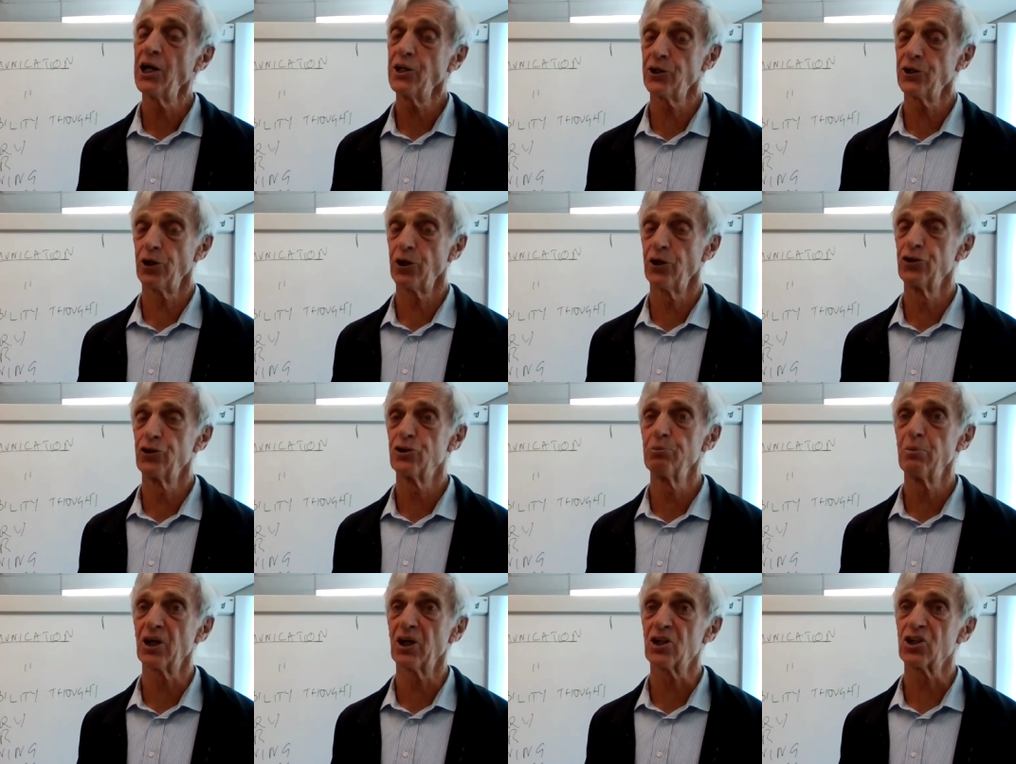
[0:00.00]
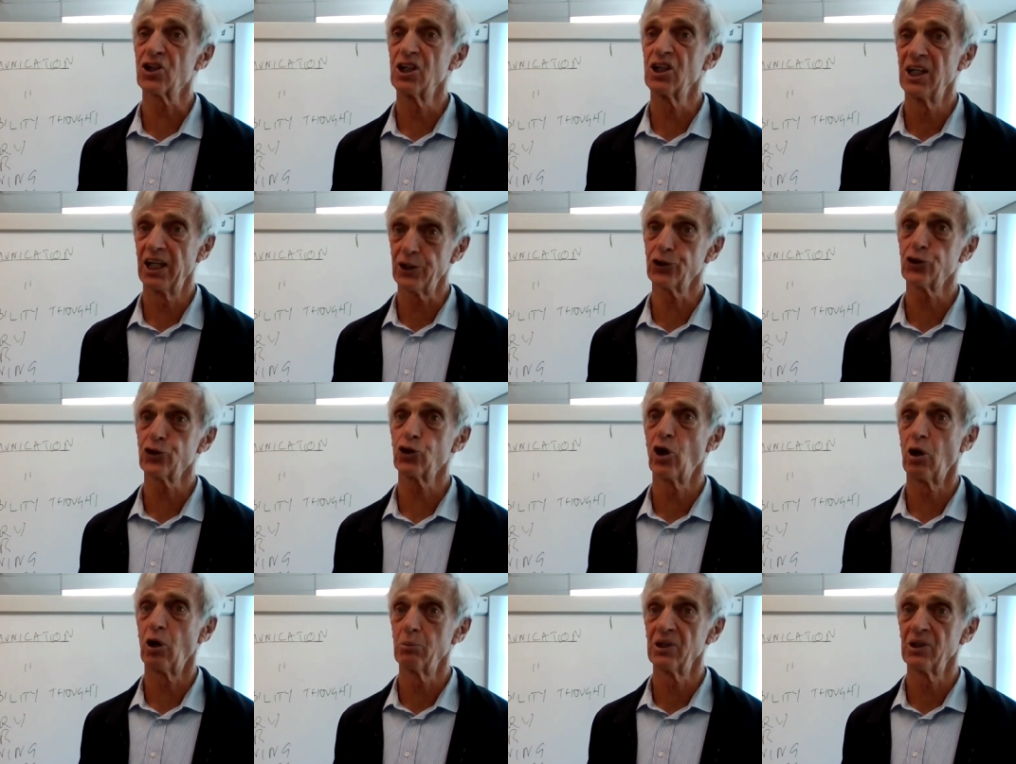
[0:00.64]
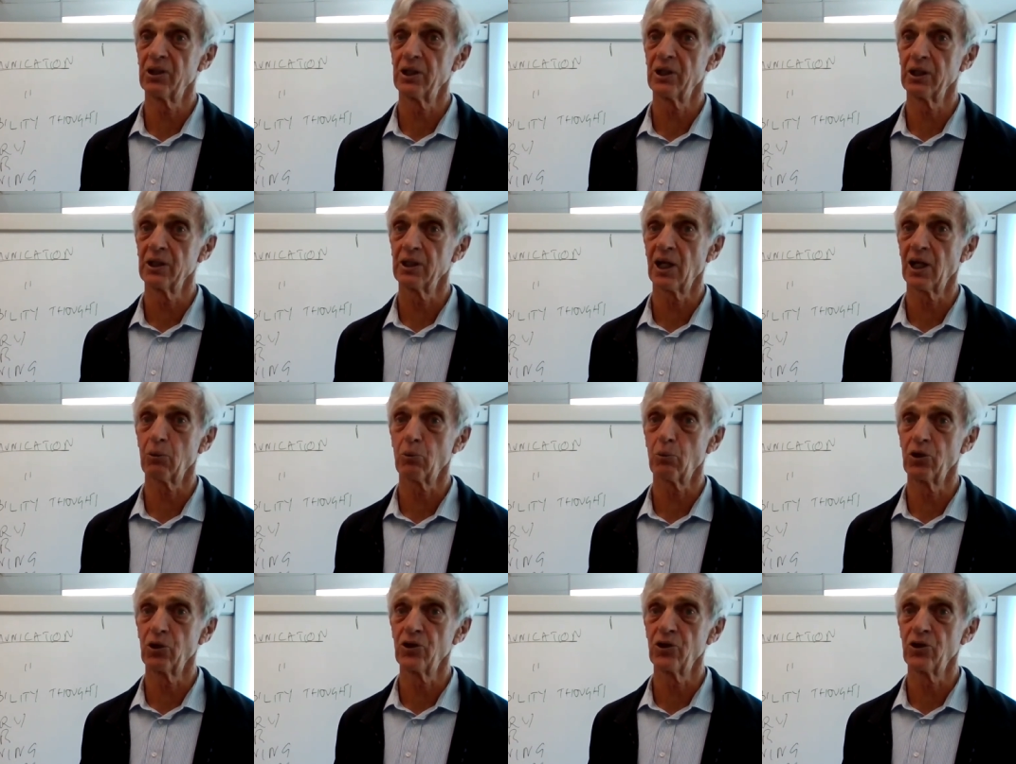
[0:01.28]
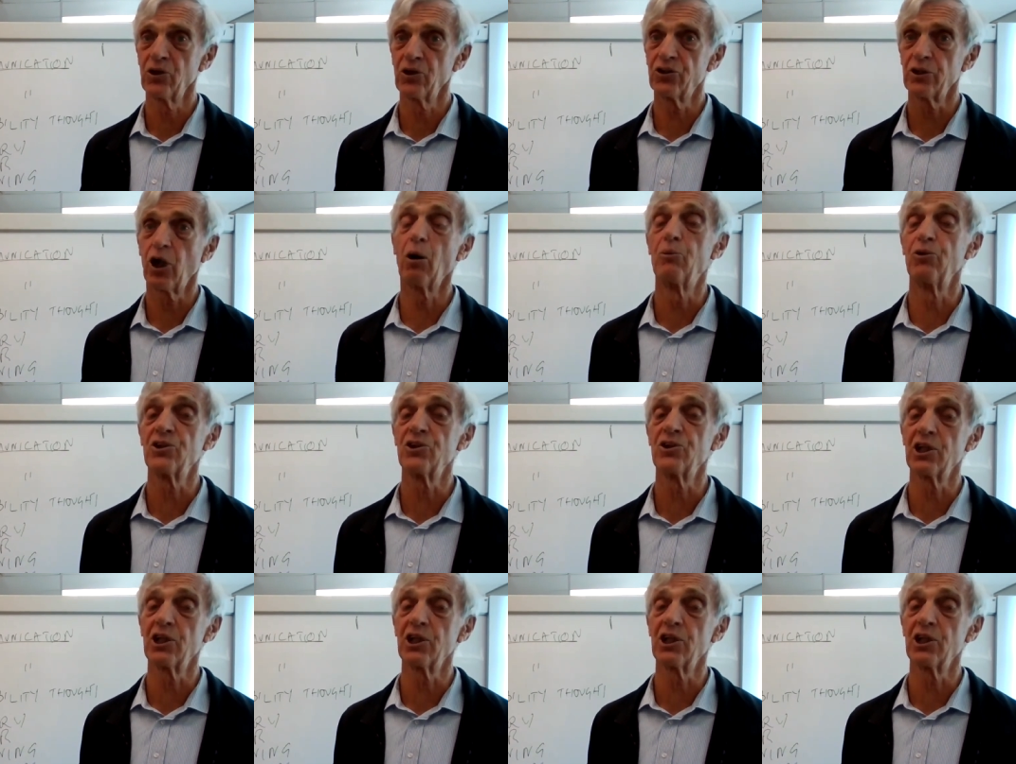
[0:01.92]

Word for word: High tone's a much less common thing that we see.